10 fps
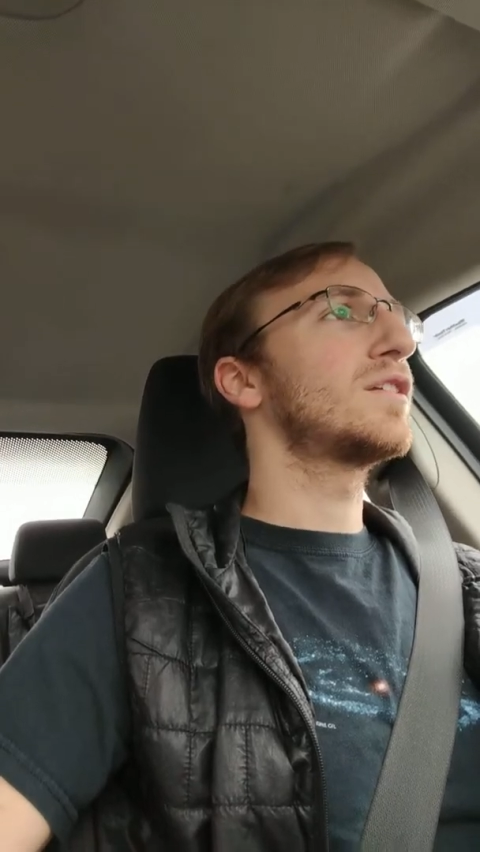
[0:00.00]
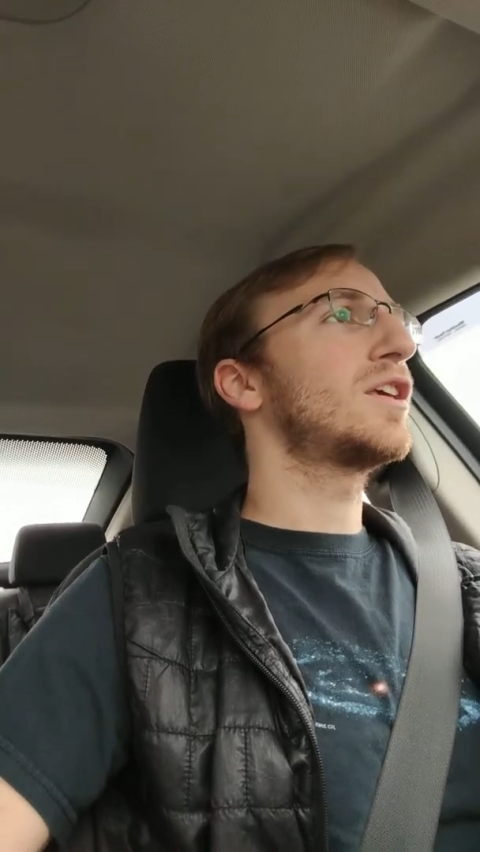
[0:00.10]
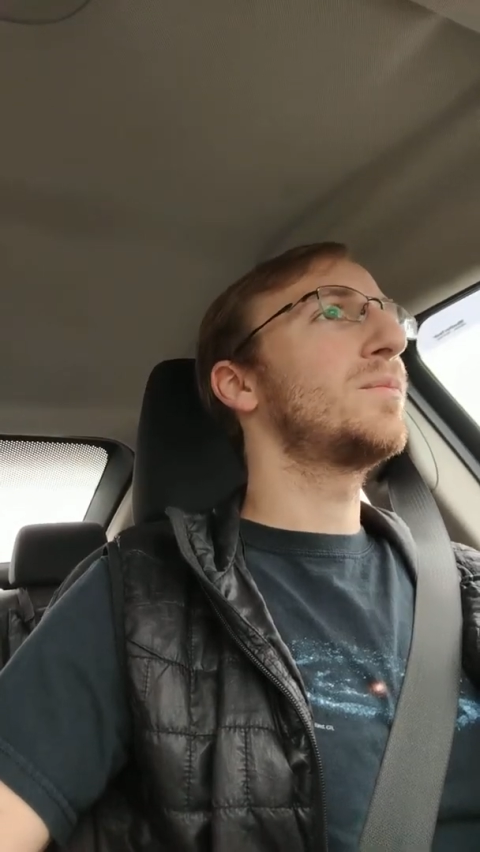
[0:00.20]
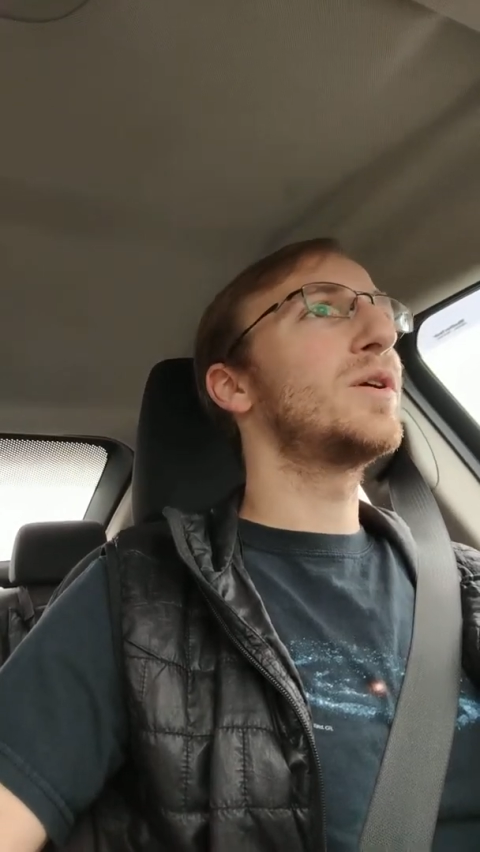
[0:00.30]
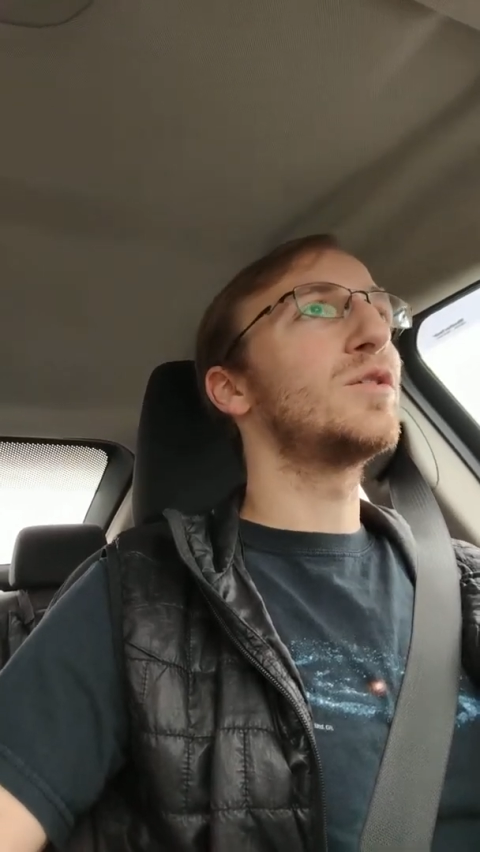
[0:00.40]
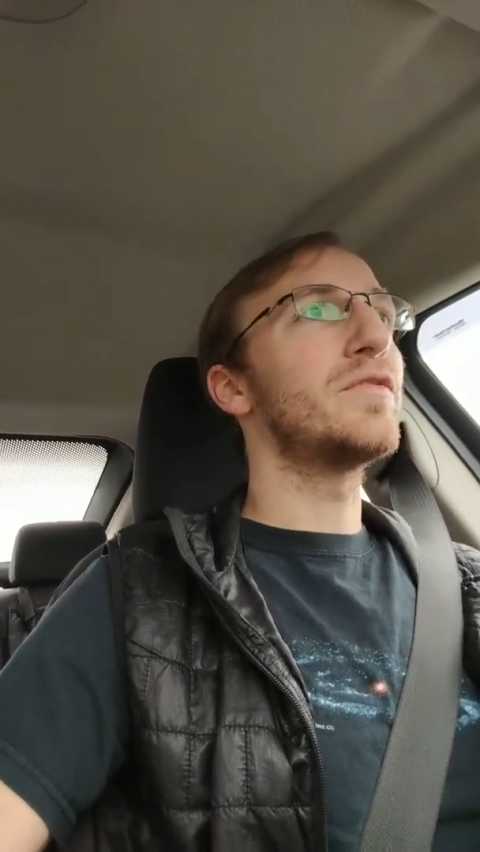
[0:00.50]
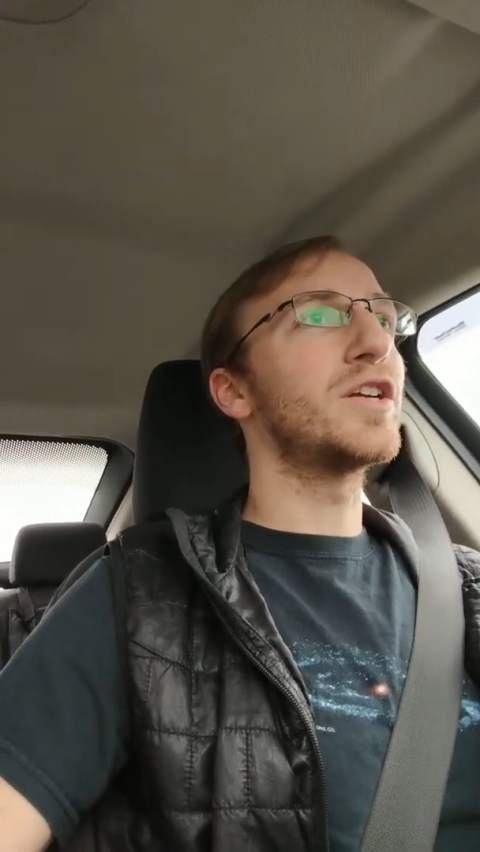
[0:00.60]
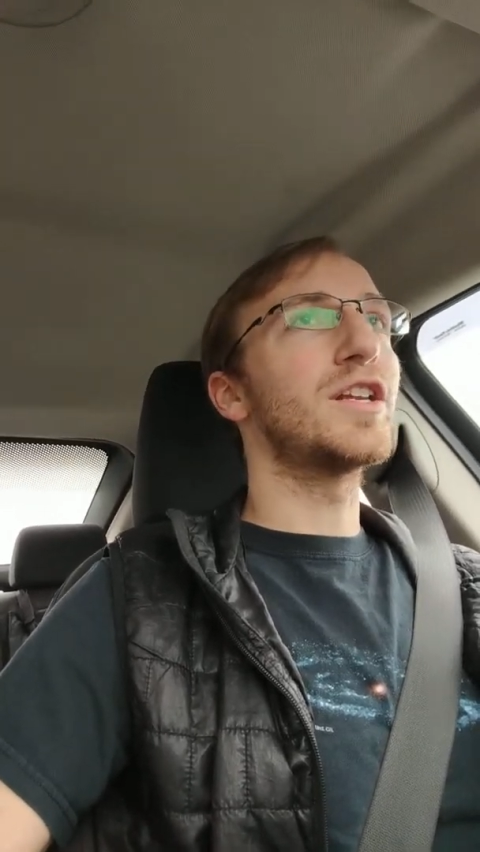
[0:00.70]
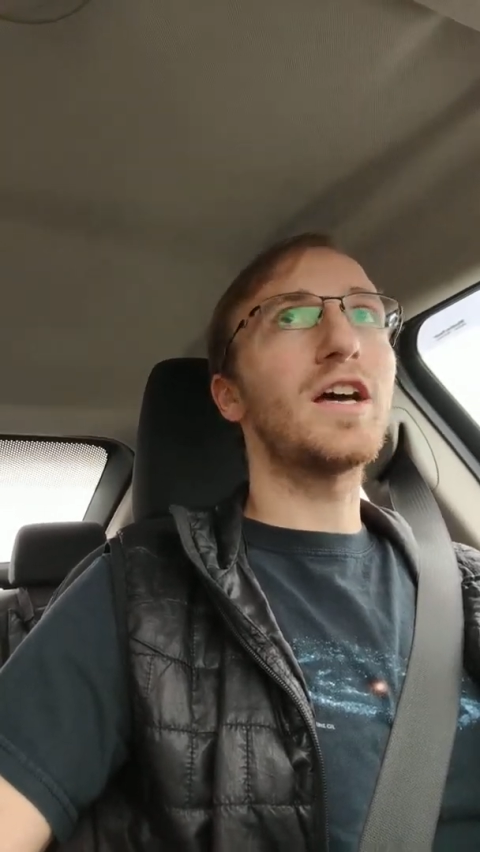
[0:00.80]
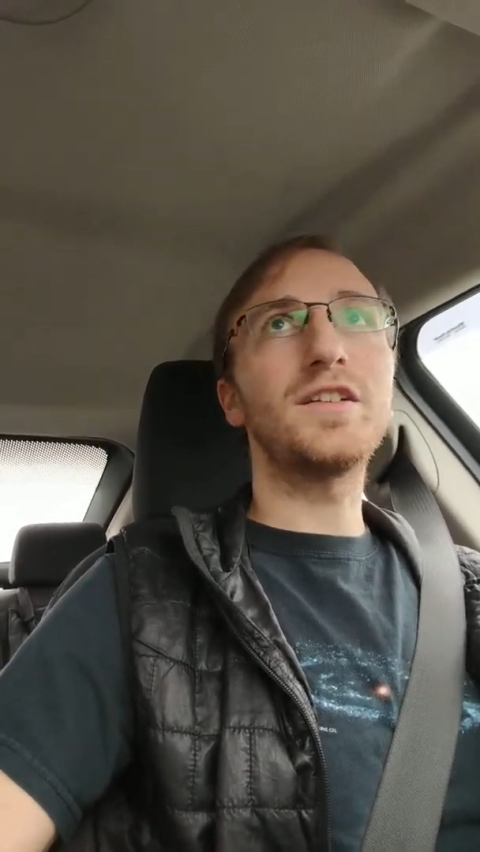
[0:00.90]

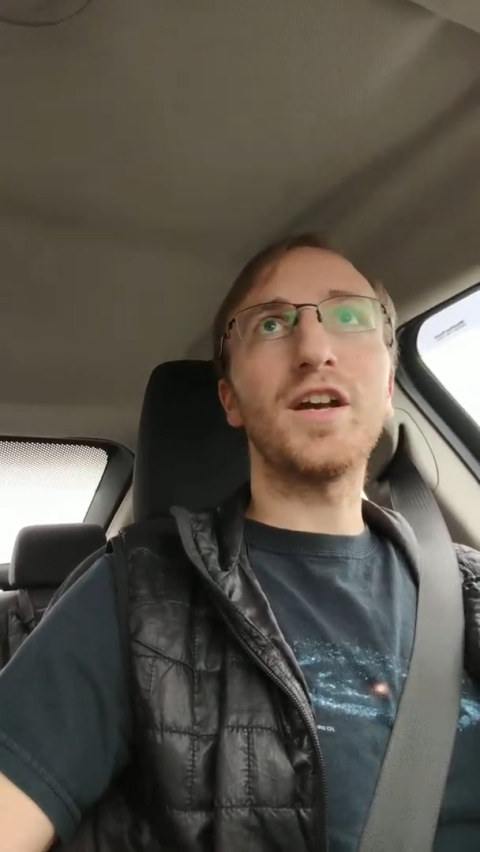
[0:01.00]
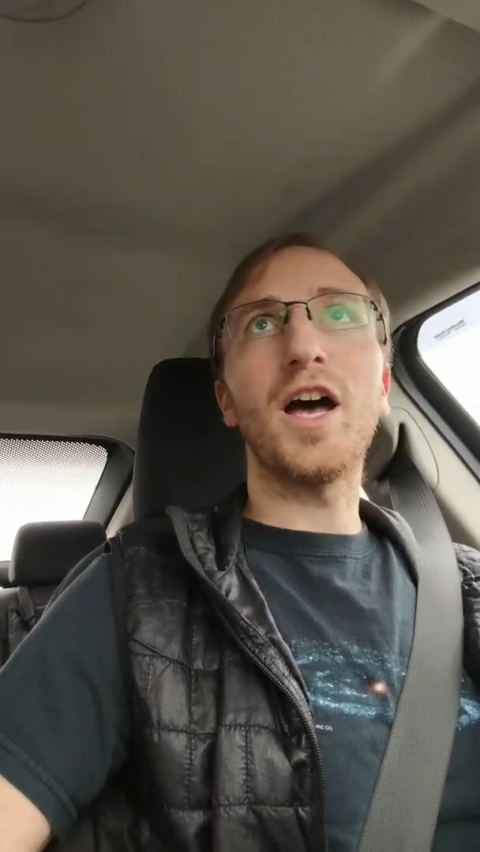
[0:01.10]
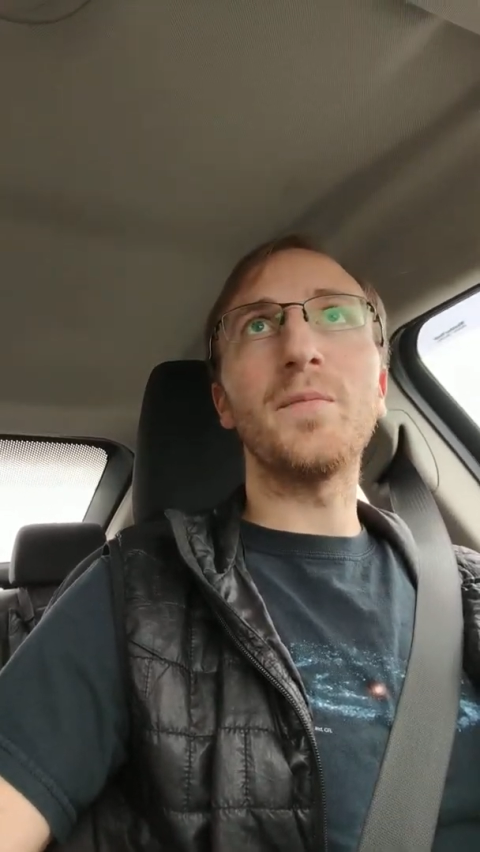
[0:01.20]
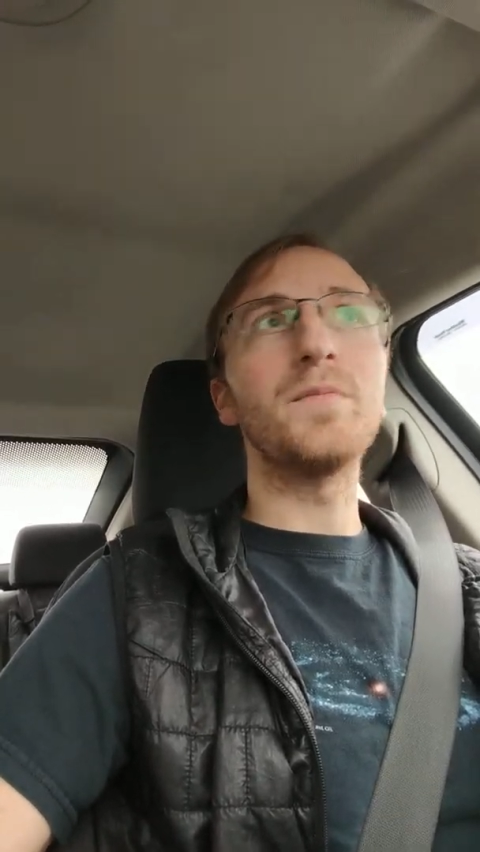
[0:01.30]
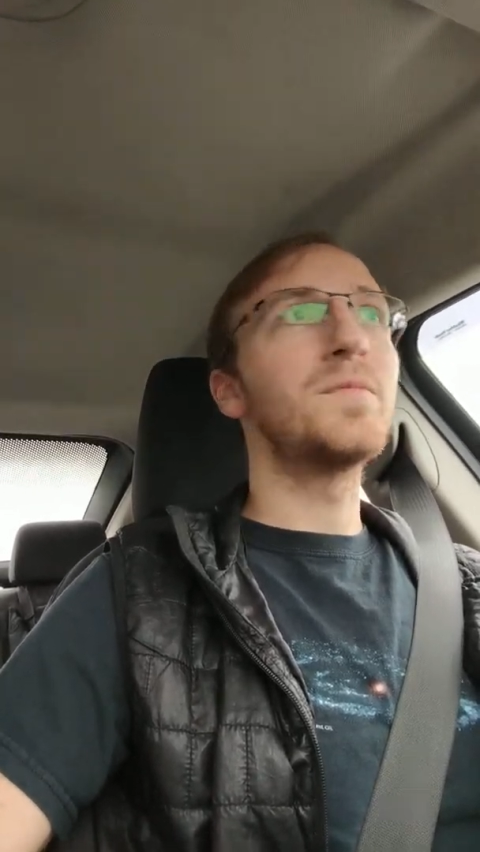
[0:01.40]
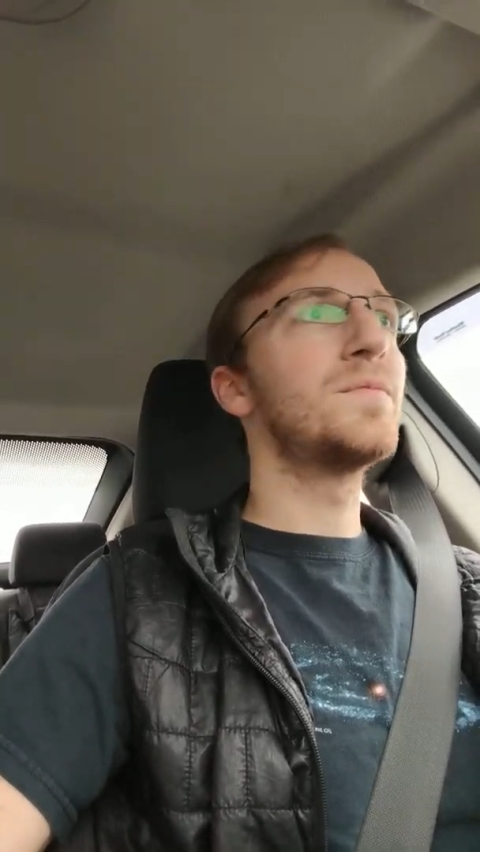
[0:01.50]
KimboLiving.com.